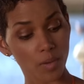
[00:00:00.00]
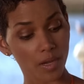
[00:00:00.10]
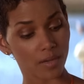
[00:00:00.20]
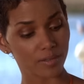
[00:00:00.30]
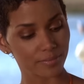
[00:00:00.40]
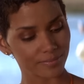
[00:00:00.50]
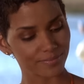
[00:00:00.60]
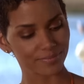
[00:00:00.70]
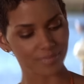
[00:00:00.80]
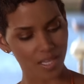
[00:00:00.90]
Wow.
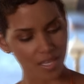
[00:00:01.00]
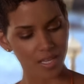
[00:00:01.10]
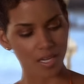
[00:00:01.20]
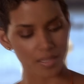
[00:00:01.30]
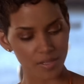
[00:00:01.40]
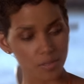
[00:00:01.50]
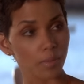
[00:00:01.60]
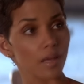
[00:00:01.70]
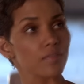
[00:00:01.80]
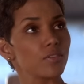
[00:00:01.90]
Now there's a
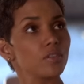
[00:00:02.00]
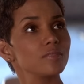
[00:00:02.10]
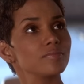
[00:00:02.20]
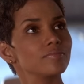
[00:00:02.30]
mouthful.